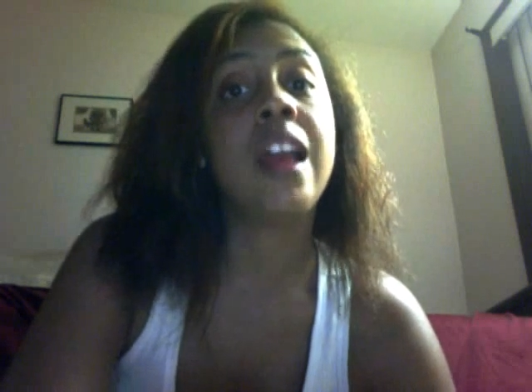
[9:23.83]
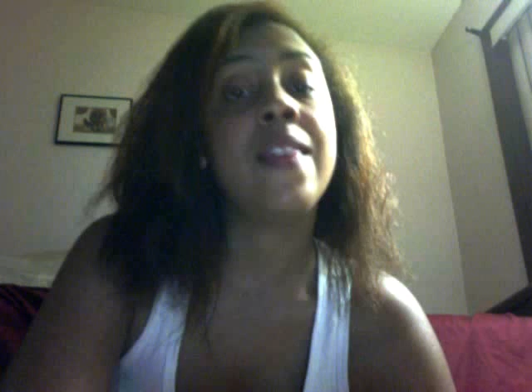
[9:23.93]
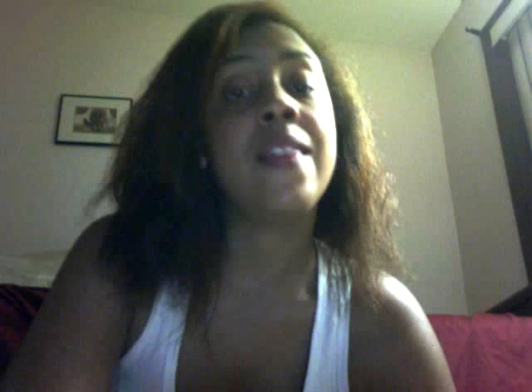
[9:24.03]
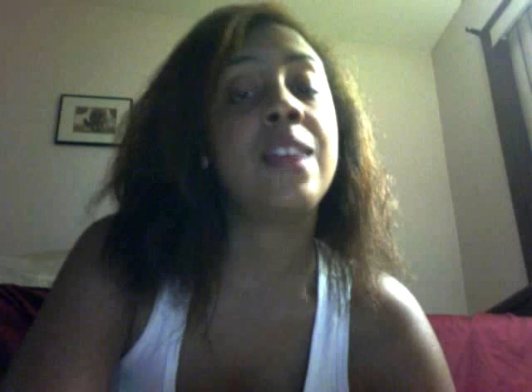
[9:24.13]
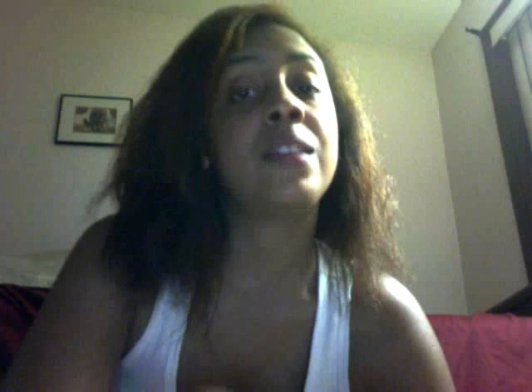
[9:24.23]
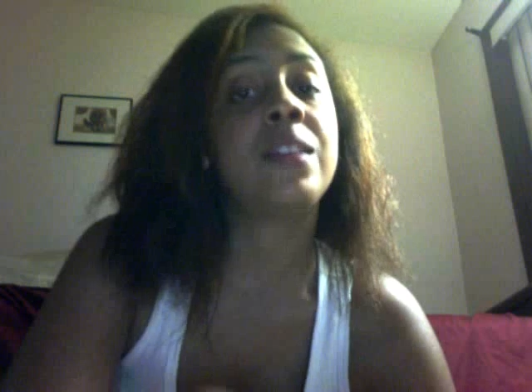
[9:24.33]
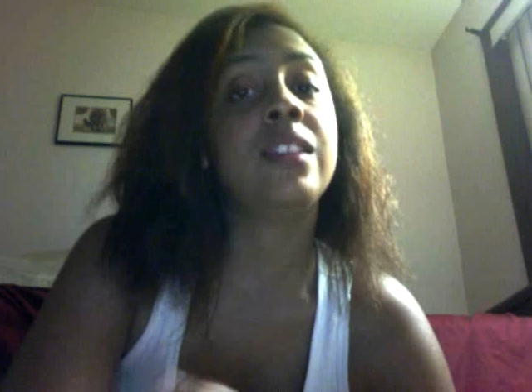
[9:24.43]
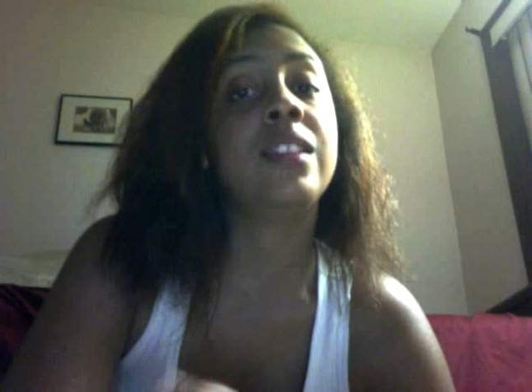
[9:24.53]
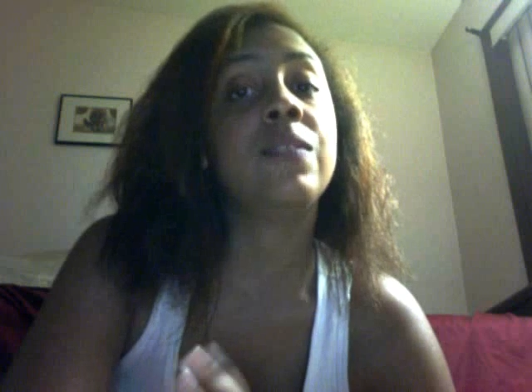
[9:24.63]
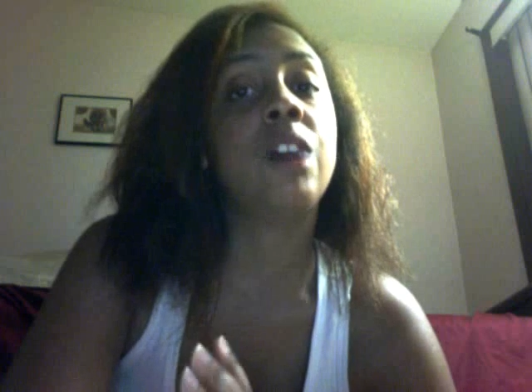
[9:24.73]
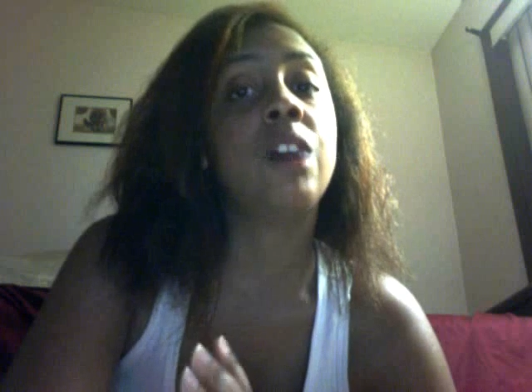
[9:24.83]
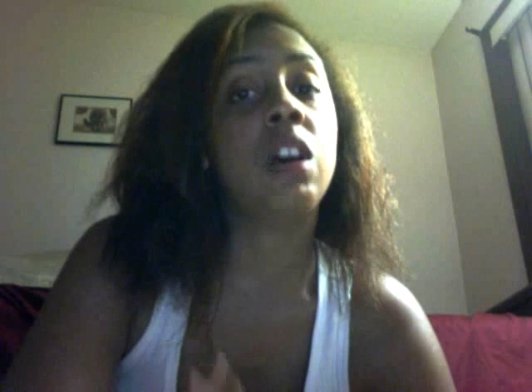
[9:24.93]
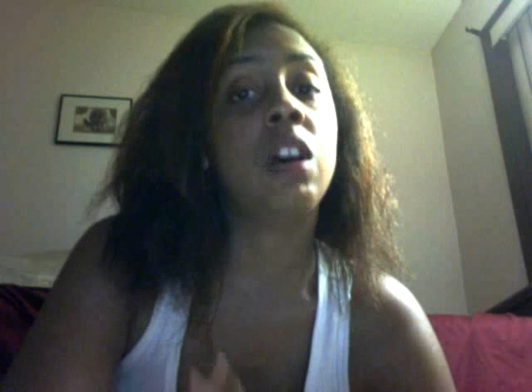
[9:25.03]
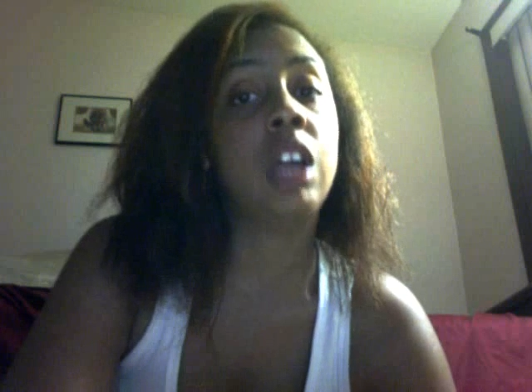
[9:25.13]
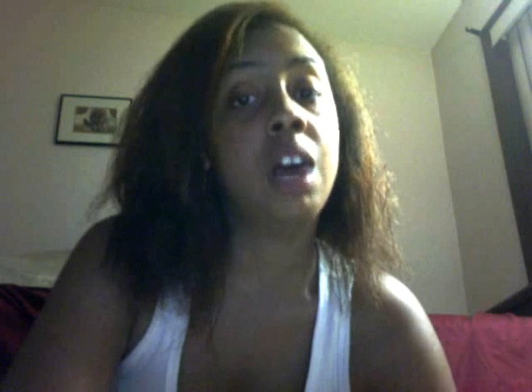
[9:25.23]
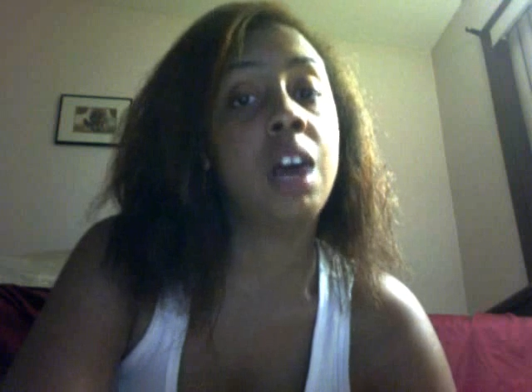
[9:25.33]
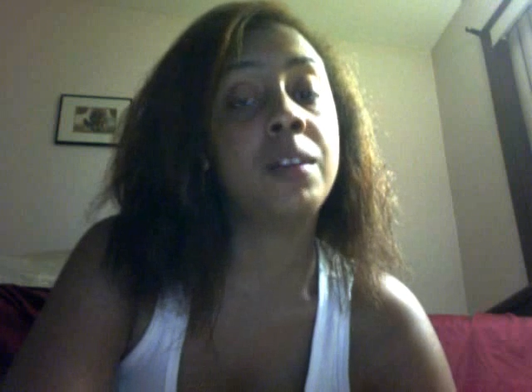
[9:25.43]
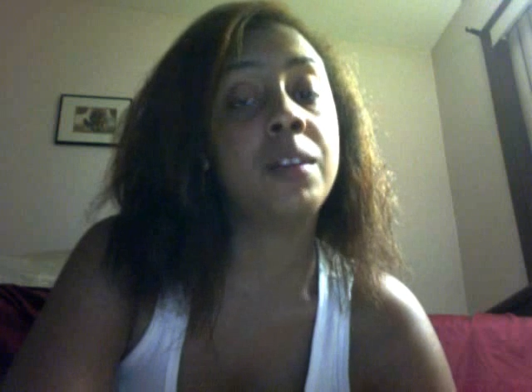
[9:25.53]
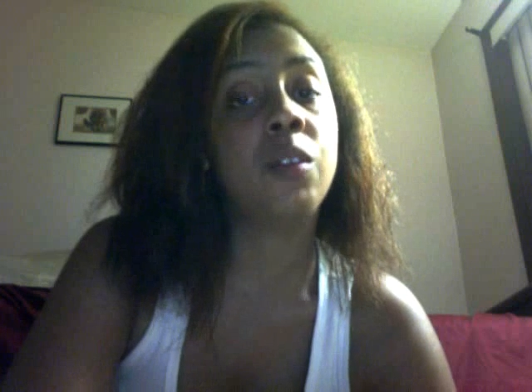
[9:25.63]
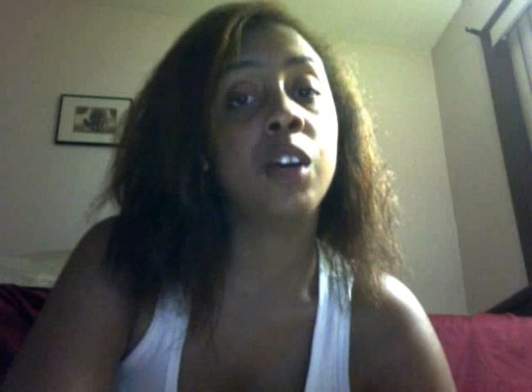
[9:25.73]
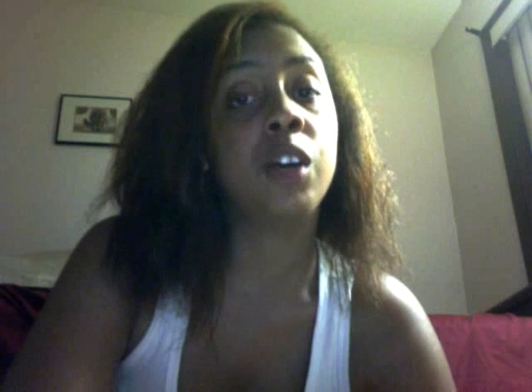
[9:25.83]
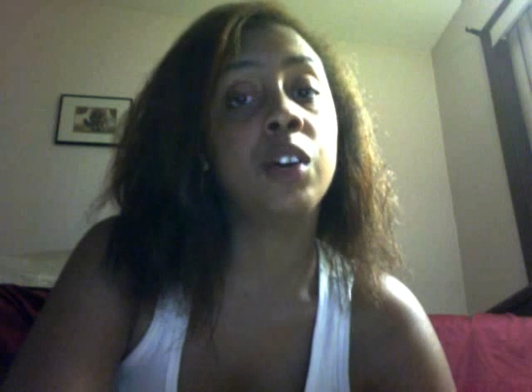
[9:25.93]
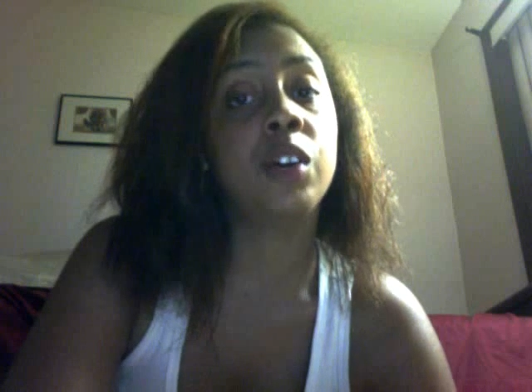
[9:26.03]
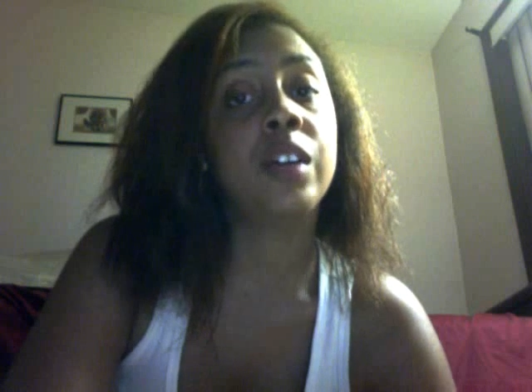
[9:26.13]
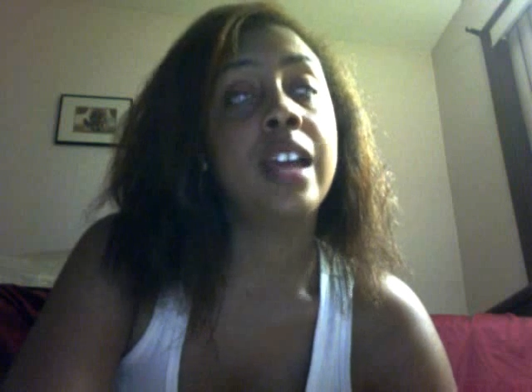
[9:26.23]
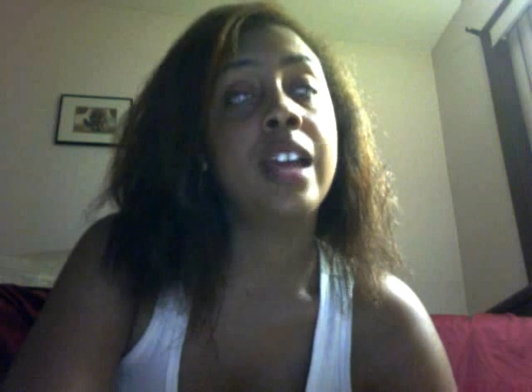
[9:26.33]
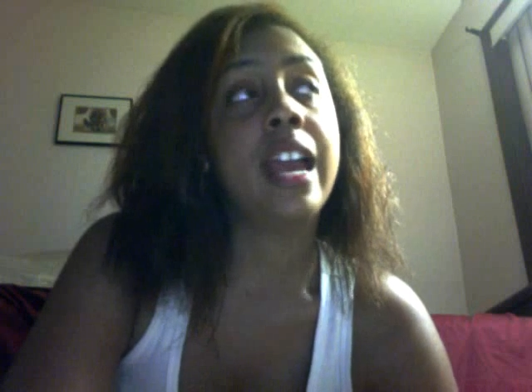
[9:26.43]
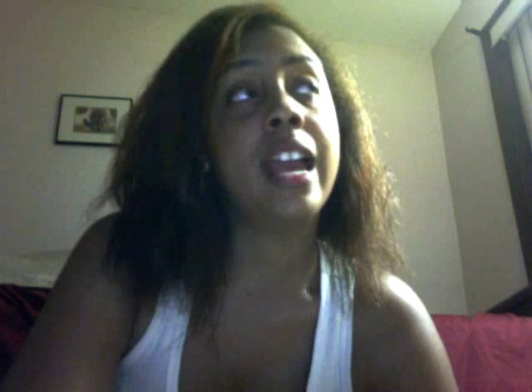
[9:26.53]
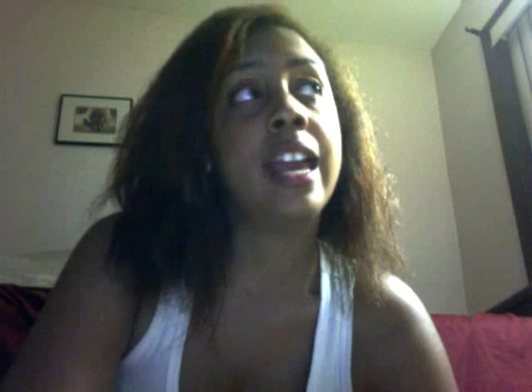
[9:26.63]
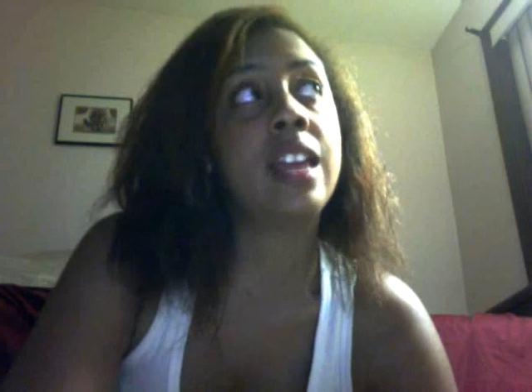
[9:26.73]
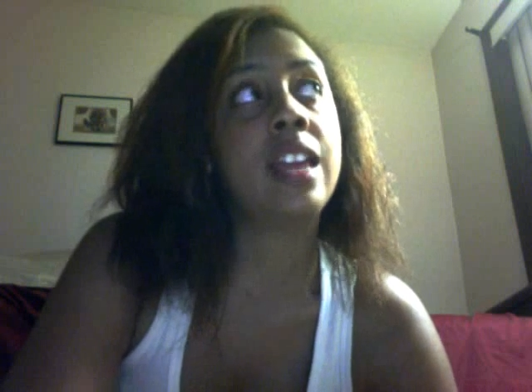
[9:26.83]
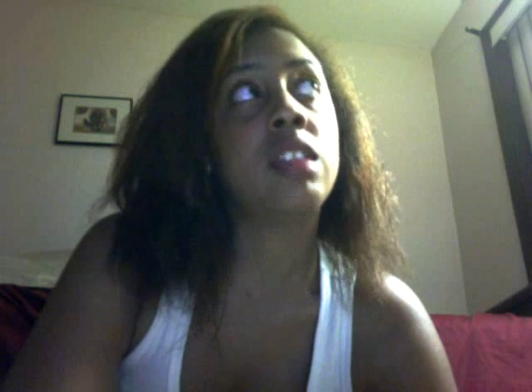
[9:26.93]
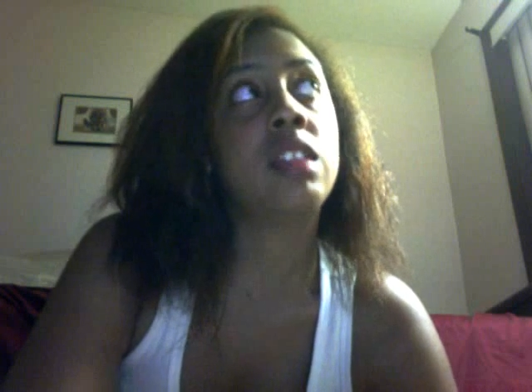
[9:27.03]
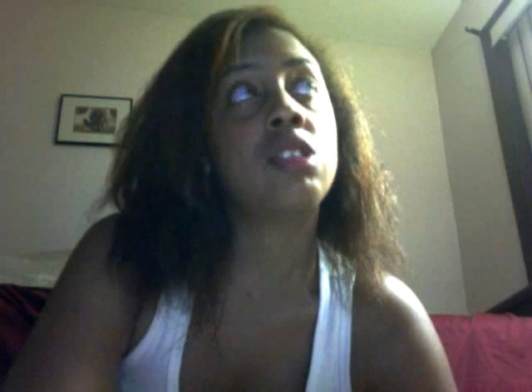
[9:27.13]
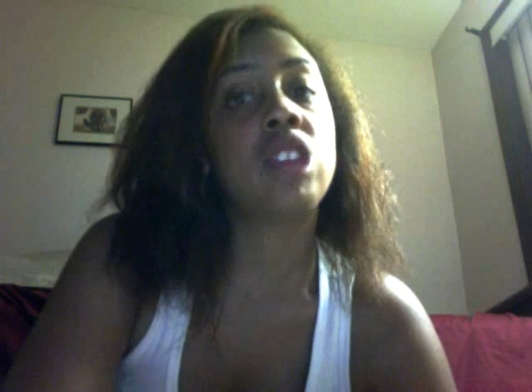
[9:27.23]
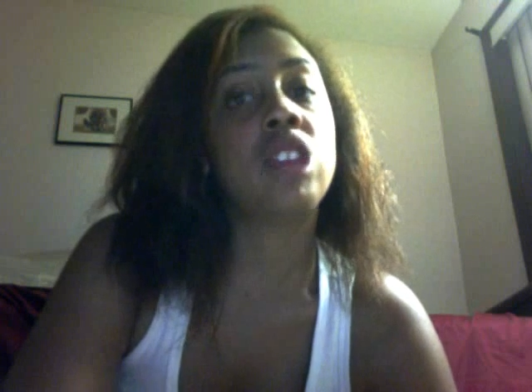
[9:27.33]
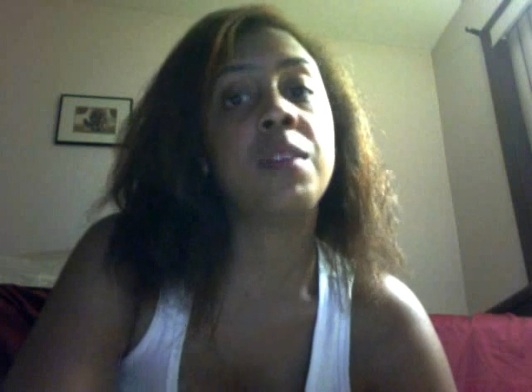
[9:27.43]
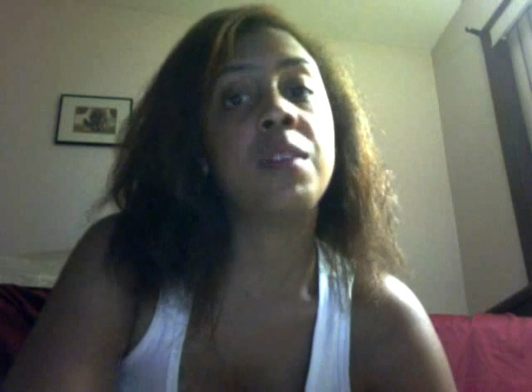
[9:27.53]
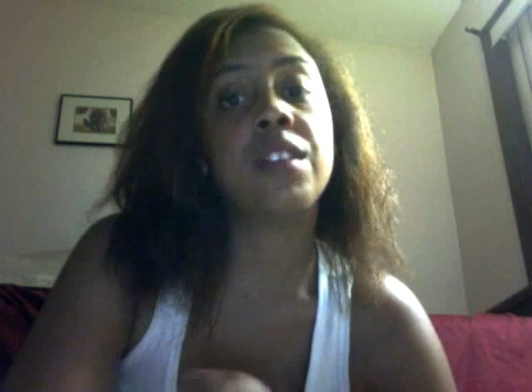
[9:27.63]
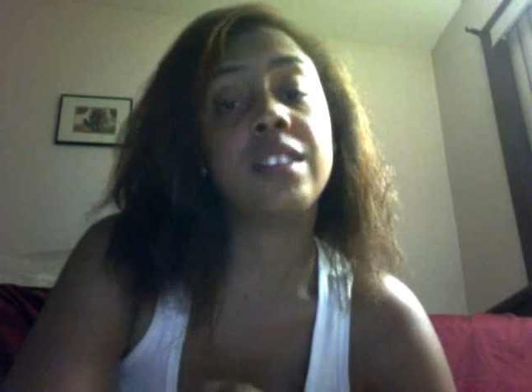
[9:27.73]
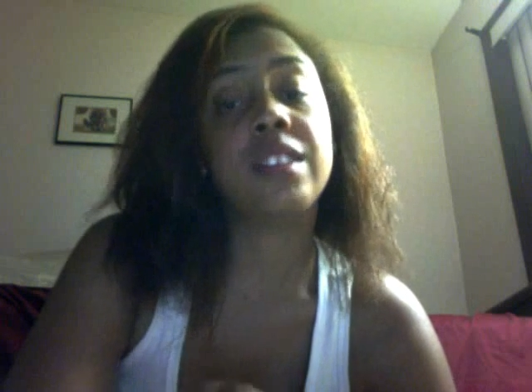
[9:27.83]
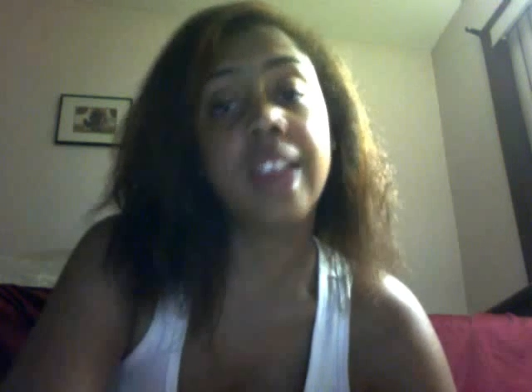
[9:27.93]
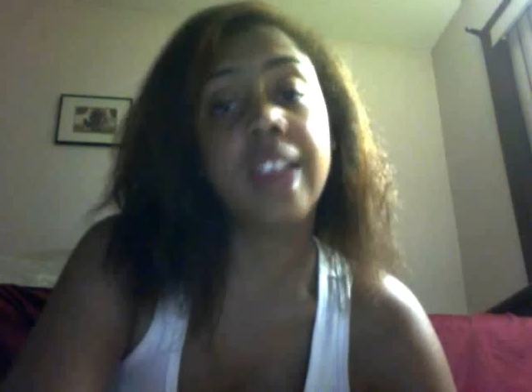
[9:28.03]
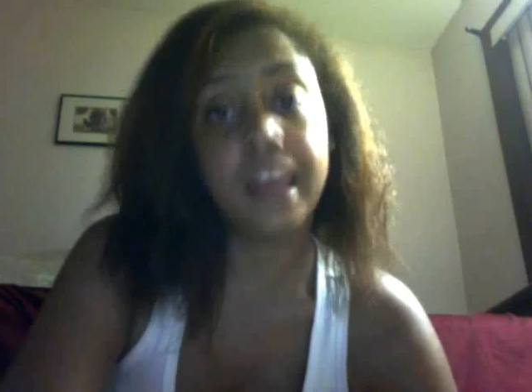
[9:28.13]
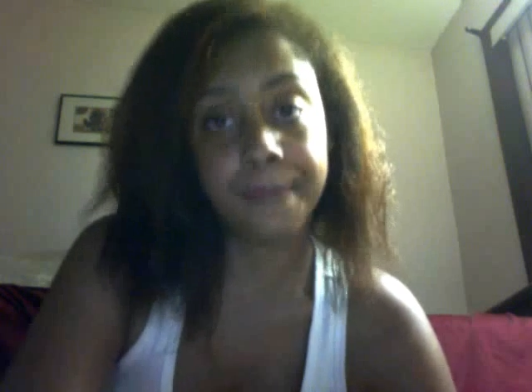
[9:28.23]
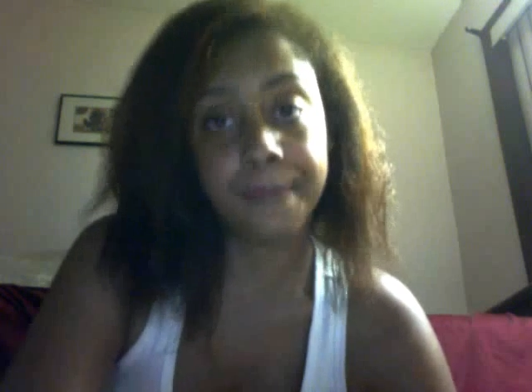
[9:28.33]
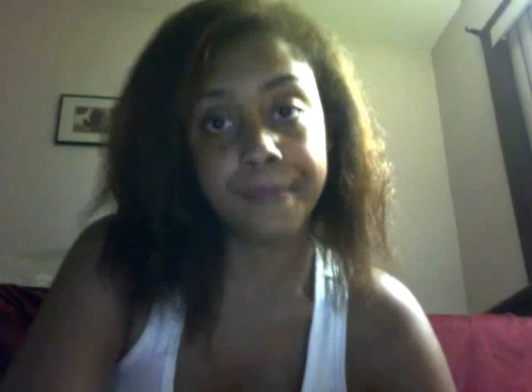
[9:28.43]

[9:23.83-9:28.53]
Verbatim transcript: And then I'm going to leave the almond oil and the shea butter the same.